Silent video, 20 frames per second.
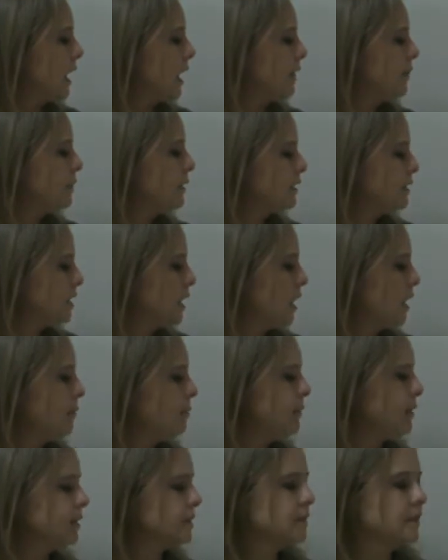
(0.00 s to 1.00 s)
The
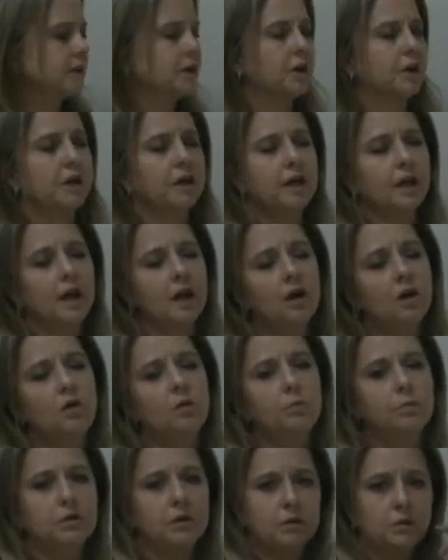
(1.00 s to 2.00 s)
topics that are going to
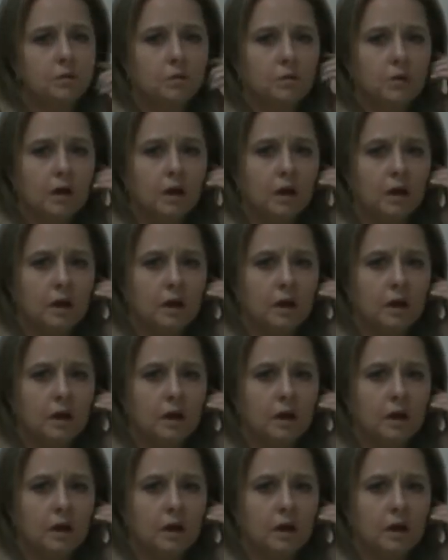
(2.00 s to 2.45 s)
help you